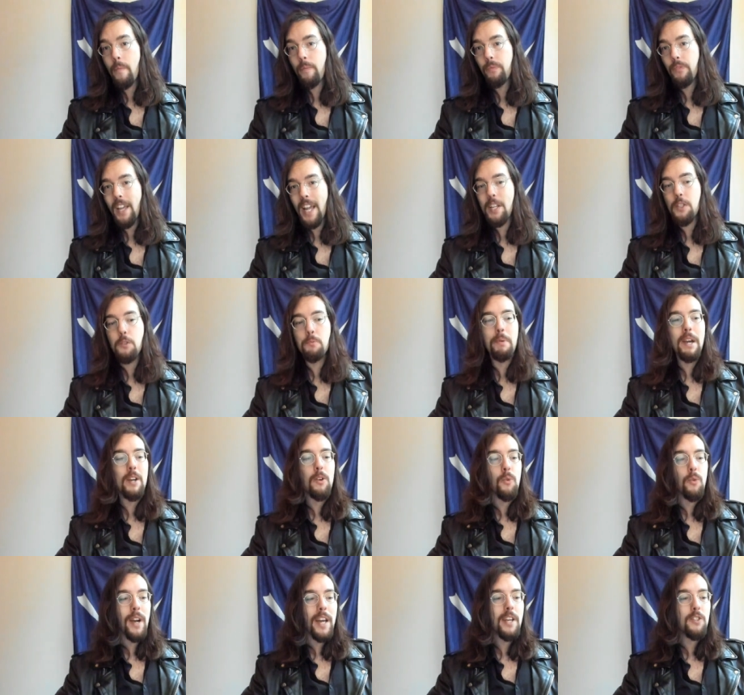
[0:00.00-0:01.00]
It's been
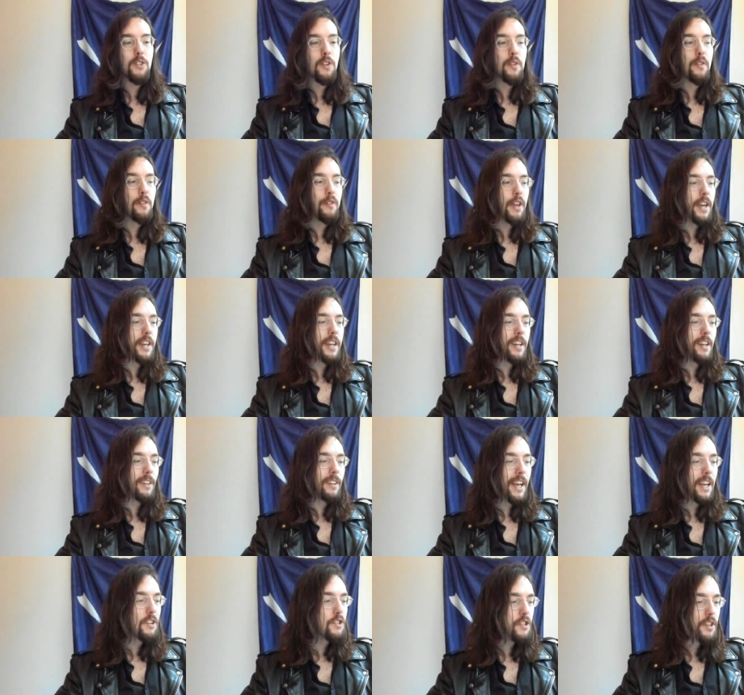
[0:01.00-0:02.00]
razor thin in
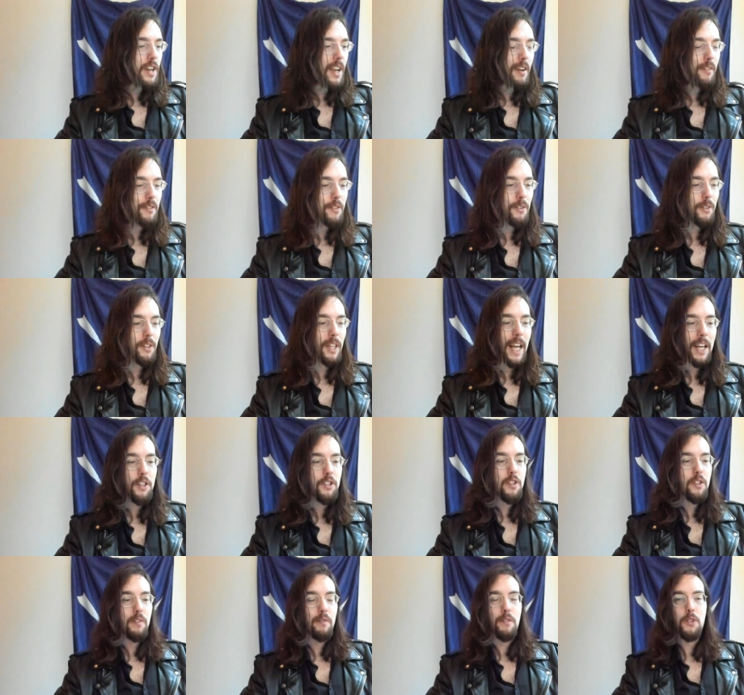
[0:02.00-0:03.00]
election after
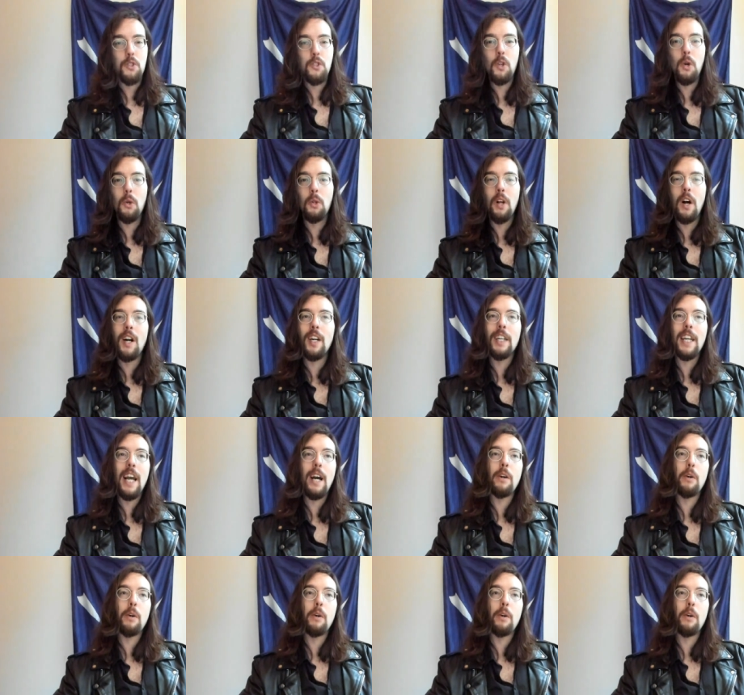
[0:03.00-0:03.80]
election for so long now.